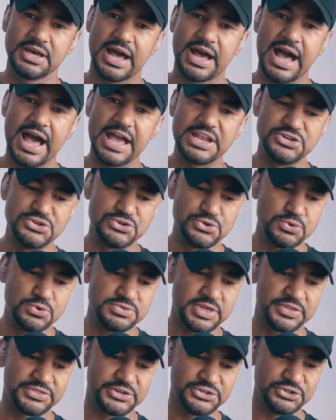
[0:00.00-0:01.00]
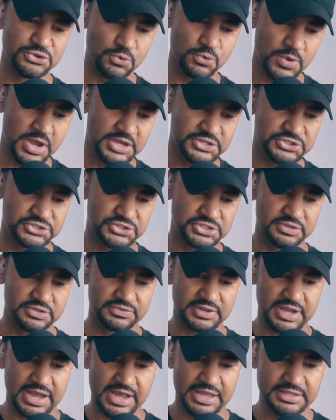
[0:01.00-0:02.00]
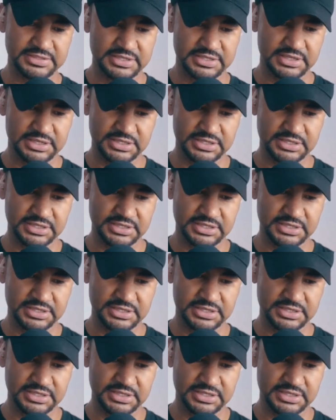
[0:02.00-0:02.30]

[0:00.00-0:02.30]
I knew that the direction of content